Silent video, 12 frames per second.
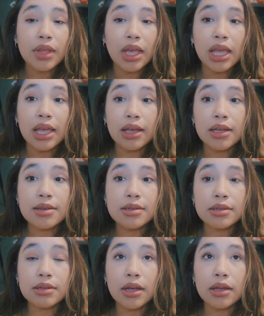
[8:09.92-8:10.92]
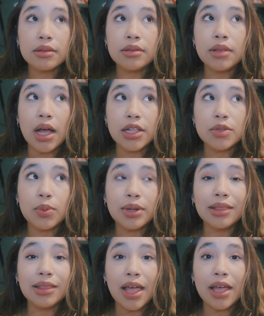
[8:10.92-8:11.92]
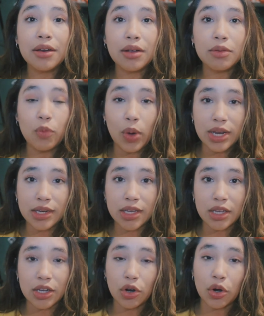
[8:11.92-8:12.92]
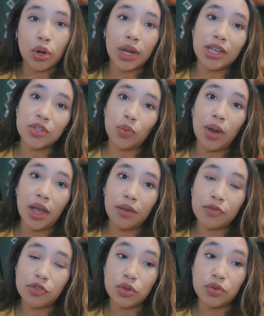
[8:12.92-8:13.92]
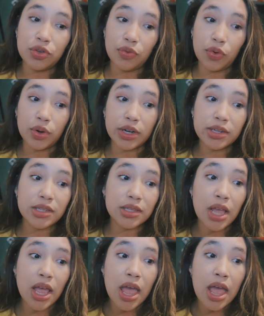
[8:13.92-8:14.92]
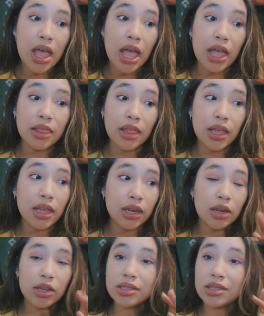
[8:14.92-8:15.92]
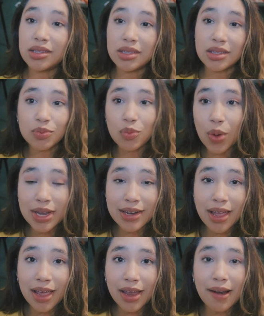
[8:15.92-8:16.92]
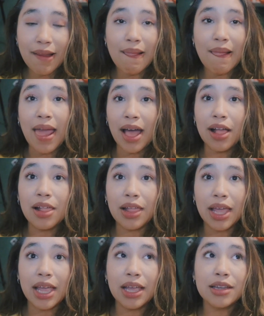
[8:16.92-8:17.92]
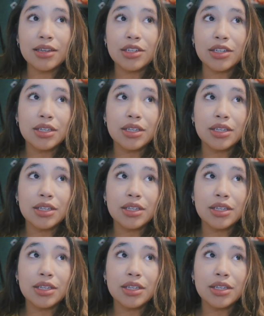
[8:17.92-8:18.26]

and that's what led Wendy, his wife, to divorce. And then one night Al and